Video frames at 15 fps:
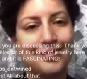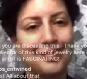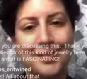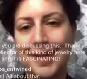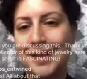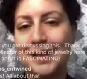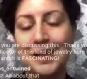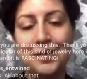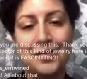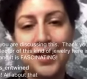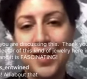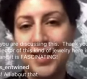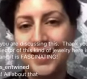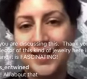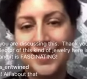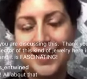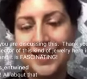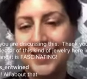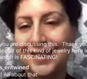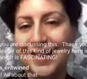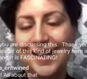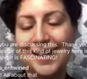I love that.
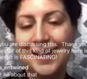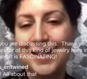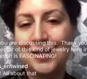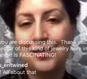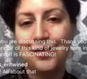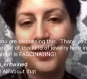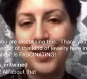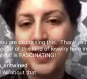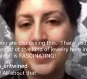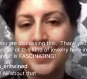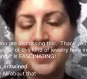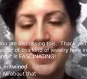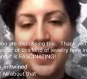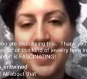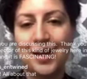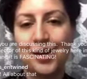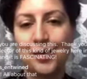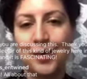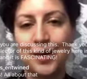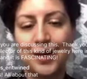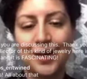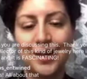This I love a, that it's a
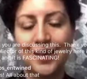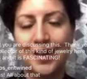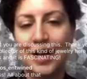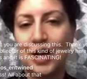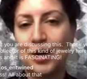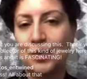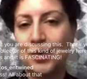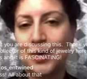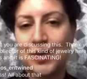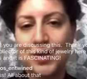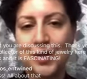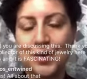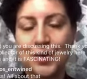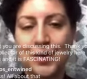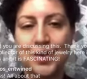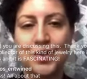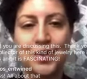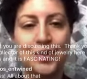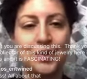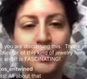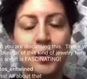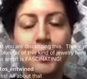little, work, uh, was used
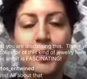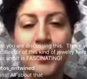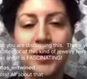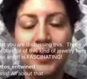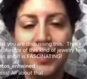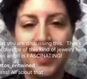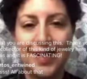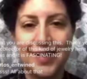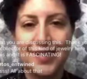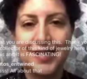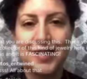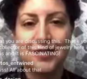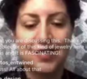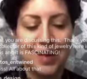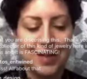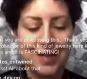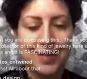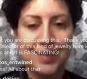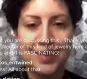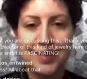to memorialize this event.